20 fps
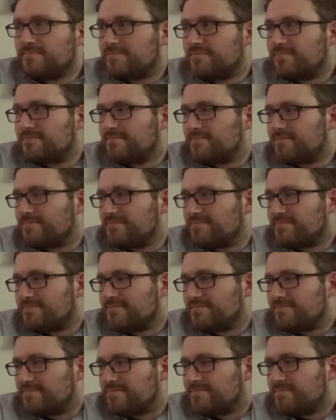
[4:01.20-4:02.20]

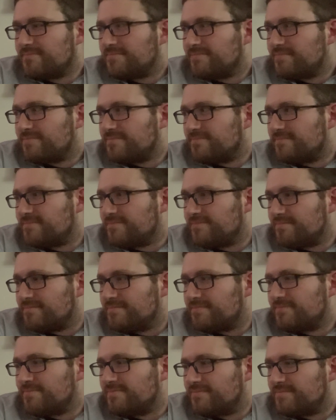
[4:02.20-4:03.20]

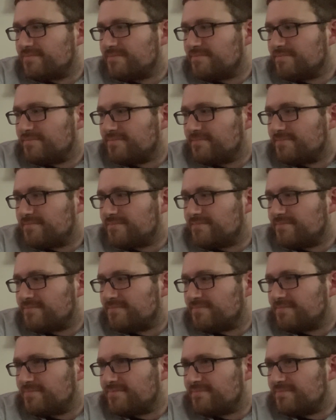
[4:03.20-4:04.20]

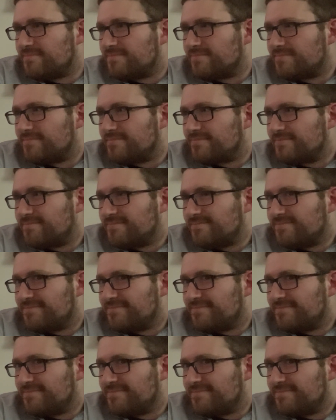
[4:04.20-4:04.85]
(not speaking)